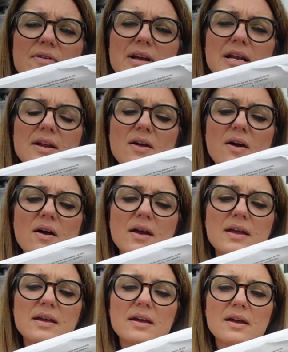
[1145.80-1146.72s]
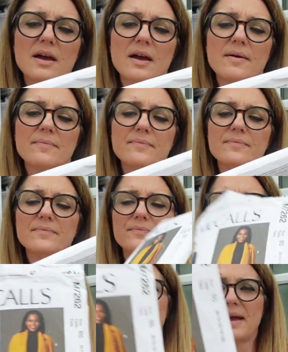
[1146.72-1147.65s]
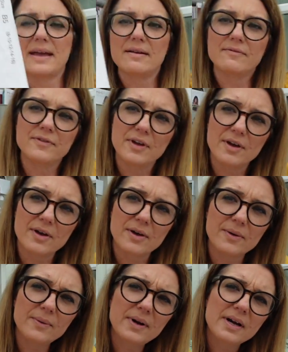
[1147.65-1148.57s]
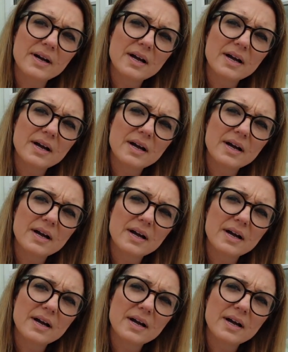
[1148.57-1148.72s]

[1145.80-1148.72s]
really like um, the main view